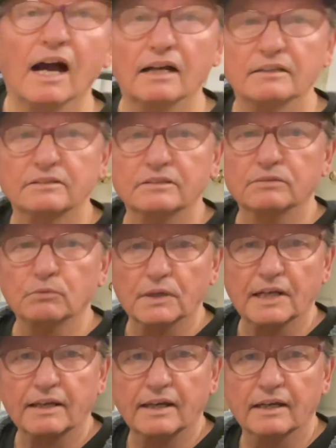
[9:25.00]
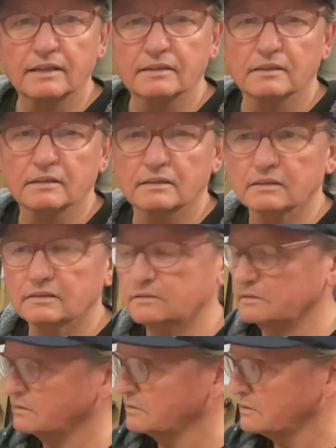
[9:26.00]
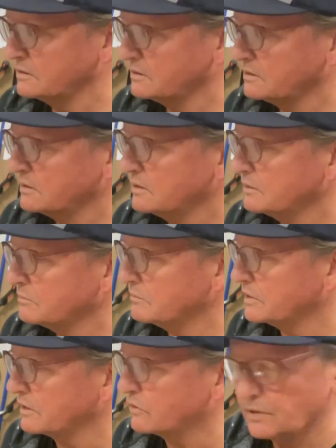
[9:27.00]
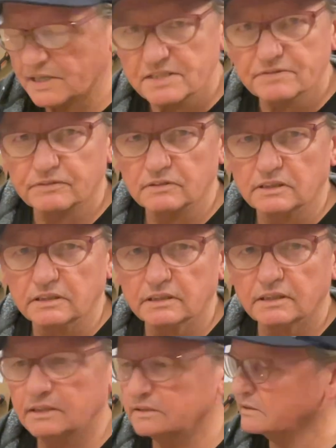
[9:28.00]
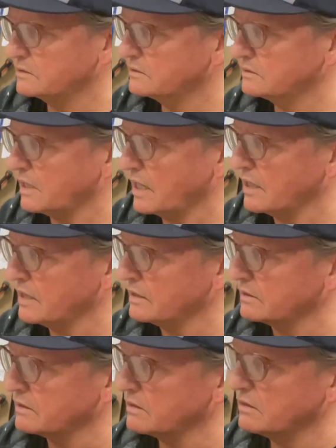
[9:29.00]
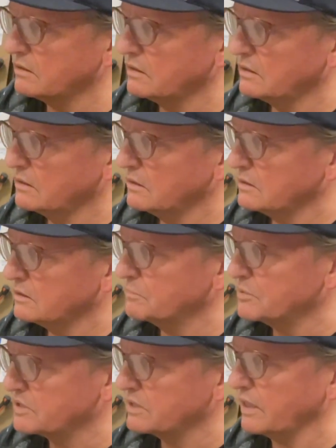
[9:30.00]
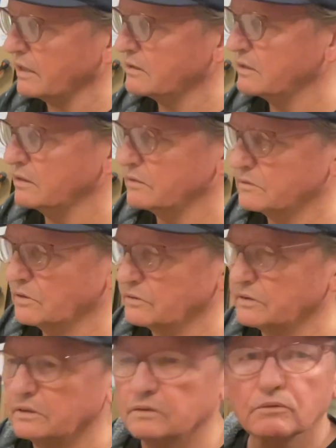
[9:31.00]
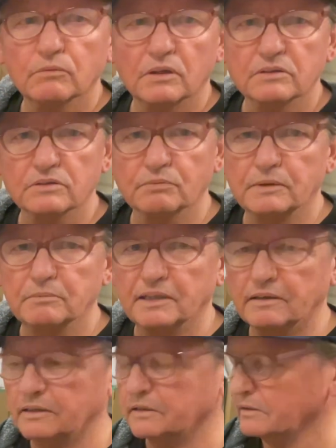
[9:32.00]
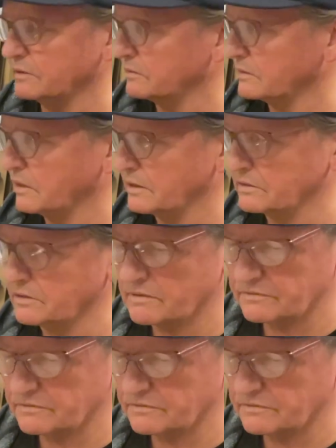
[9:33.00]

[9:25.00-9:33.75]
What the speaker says: it's what I can to be gracefully and to protect Rosie once we bury her later on